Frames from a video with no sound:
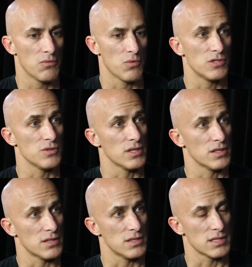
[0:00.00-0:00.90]
once you get
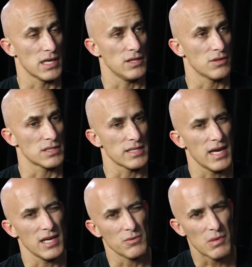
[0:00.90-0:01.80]
into design, you can say,
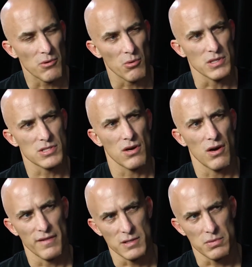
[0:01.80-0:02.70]
hey, do you remember what we saw
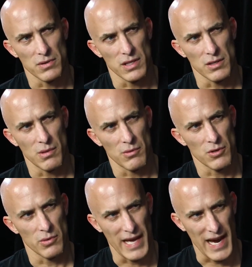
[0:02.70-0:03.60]
in this building? Do you remember
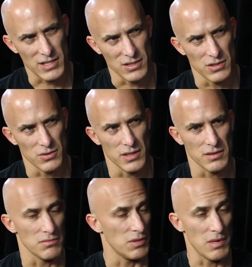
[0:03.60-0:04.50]
your reaction to it?
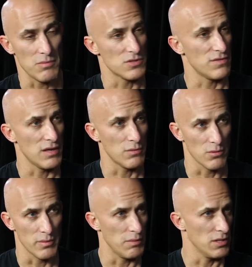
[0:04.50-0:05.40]
Maybe it was
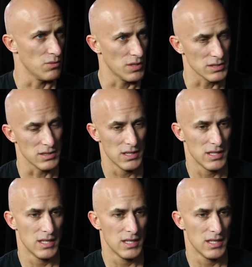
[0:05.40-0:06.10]
favorable, maybe it wasn't.